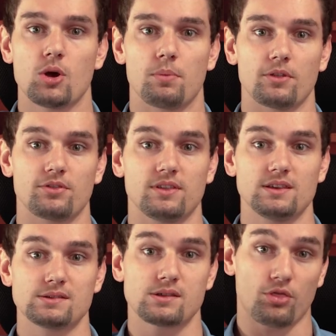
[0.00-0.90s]
but
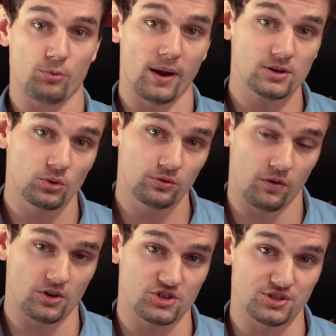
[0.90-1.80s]
these threshold
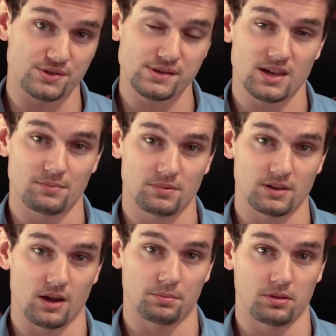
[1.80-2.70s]
functions can
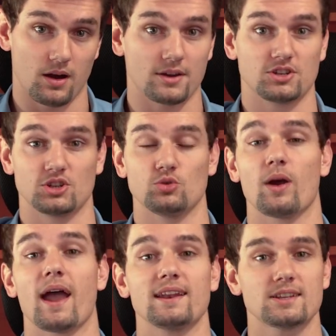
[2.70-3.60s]
be applied to
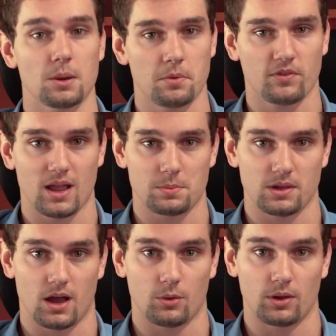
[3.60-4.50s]
any type of
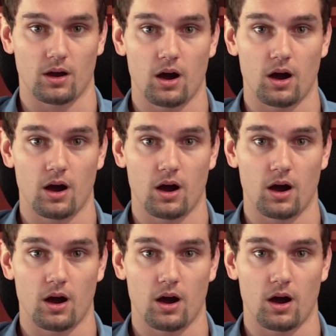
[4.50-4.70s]
KPI we